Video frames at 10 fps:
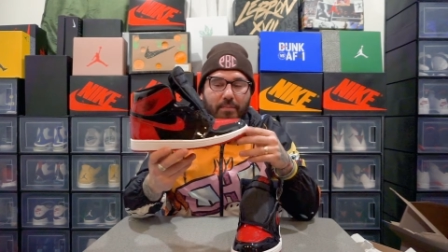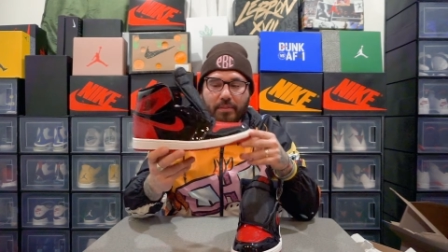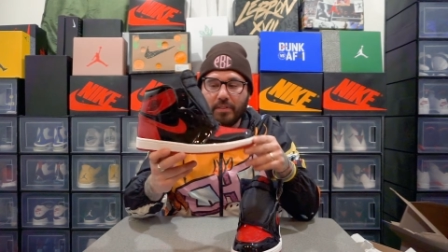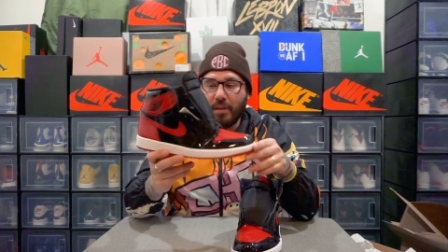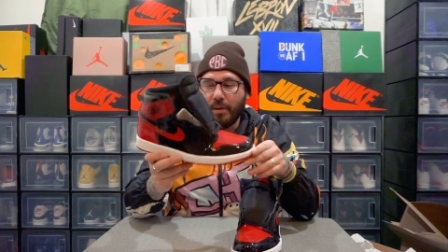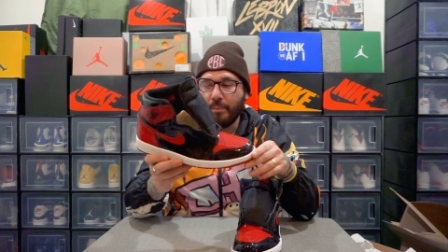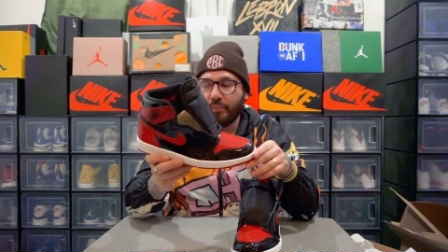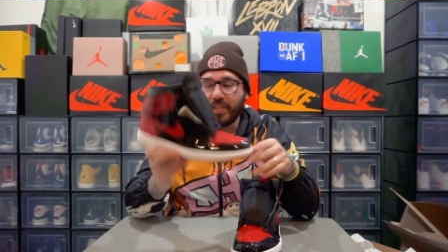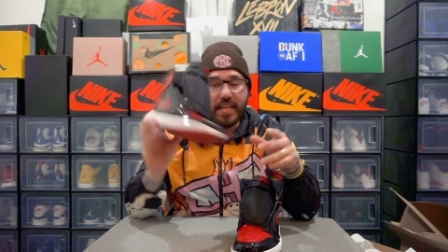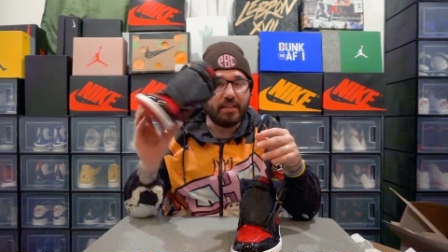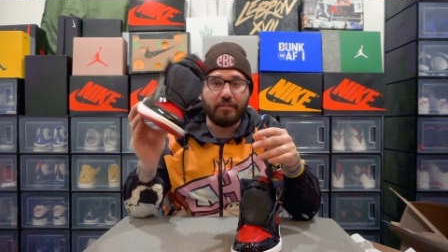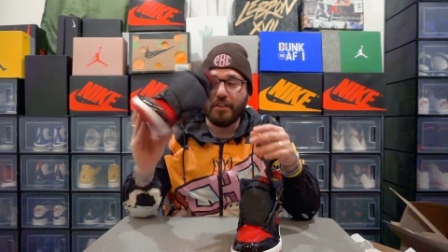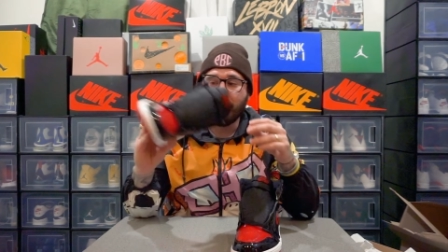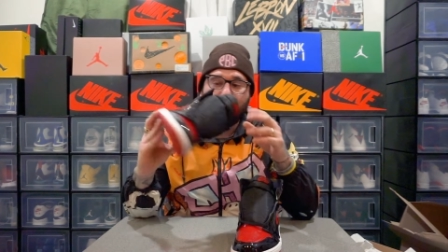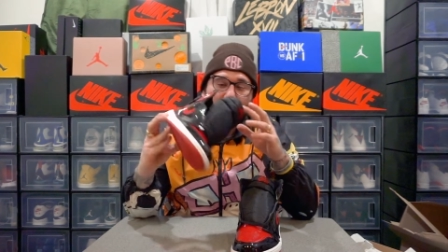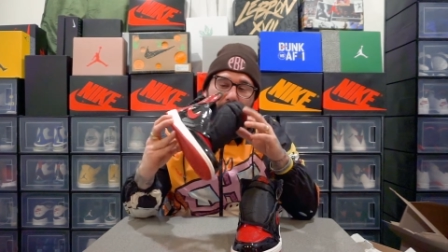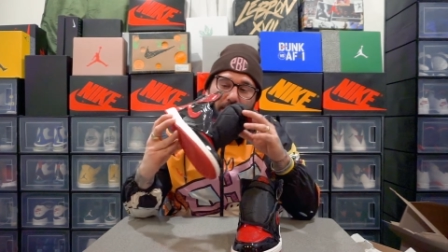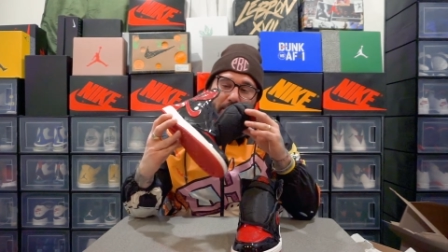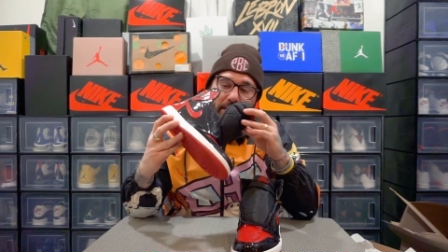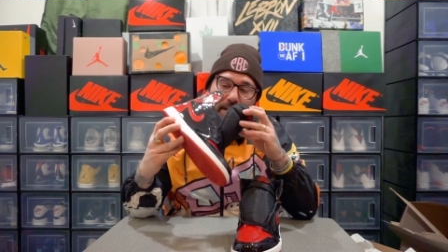So this ain't the first pair I'm
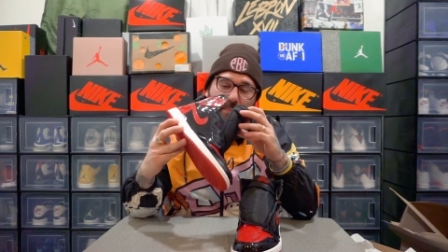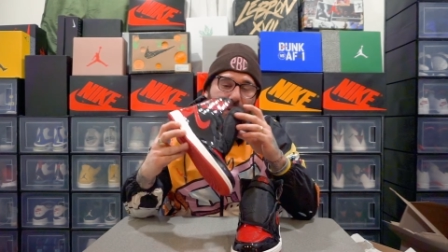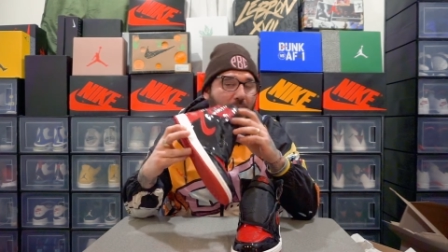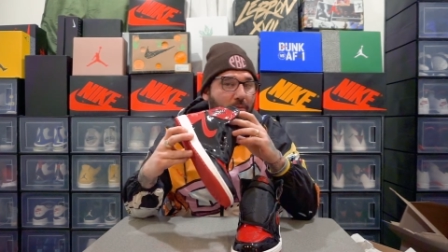doubling up on.